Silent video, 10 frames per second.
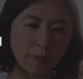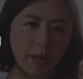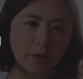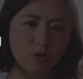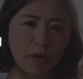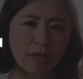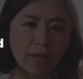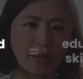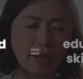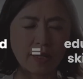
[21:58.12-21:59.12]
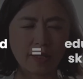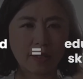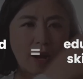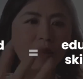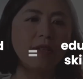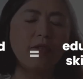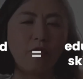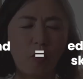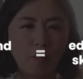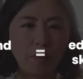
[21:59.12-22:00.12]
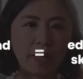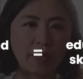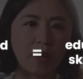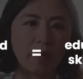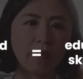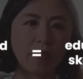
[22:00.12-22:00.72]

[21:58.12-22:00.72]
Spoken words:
in mind training is done in the format of